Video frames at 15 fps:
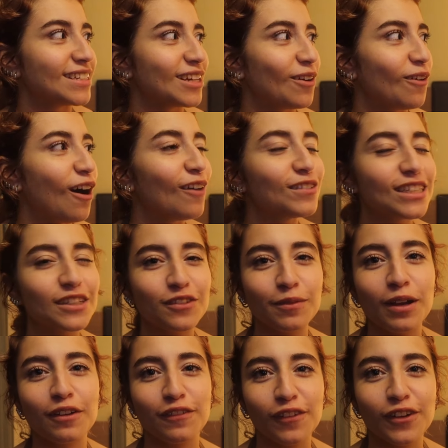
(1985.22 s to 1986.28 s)
show. Obviously for
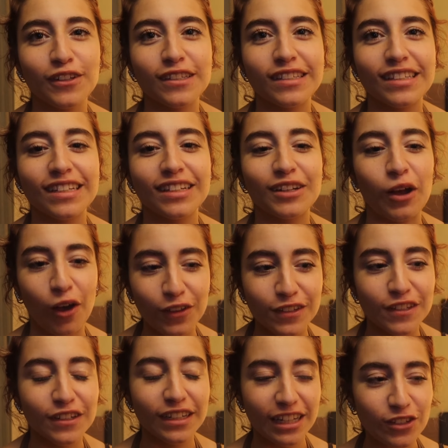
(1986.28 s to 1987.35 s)
my first
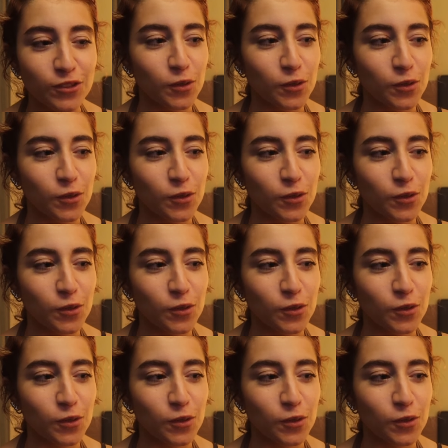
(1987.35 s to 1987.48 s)
concert in